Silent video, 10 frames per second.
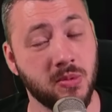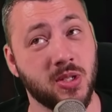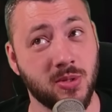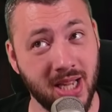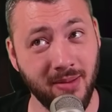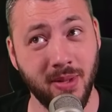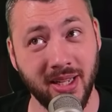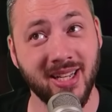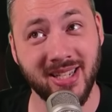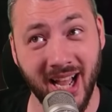So 10
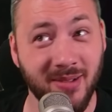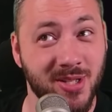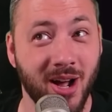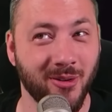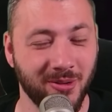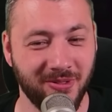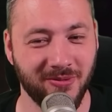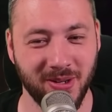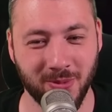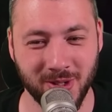million times
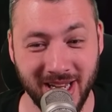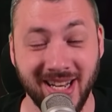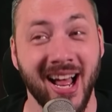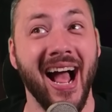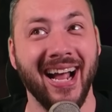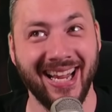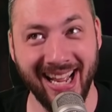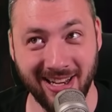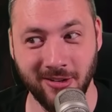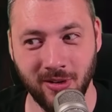150%
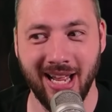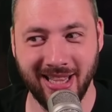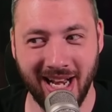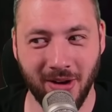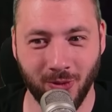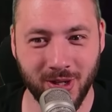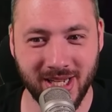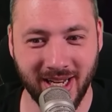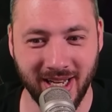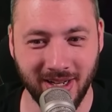again, and that every
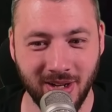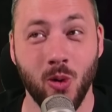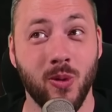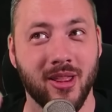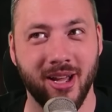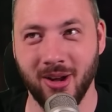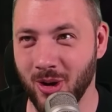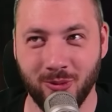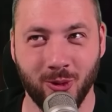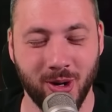second with a
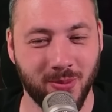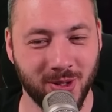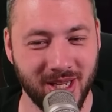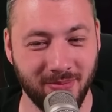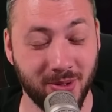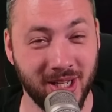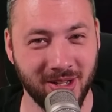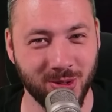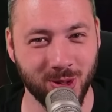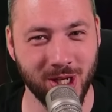40%
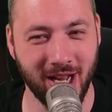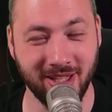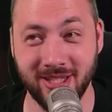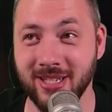potential chance.